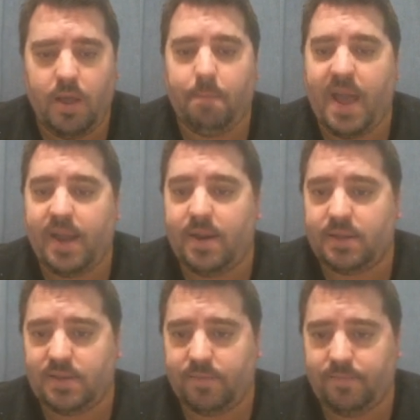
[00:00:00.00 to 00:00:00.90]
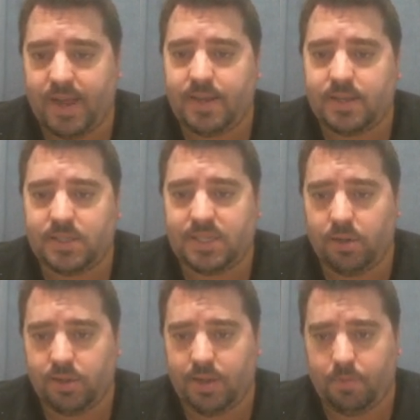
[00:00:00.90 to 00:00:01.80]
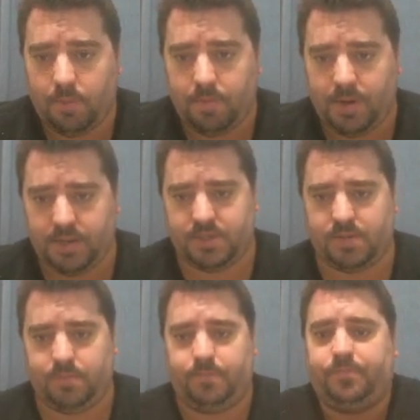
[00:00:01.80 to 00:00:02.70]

maintenance and vacancy on their properties.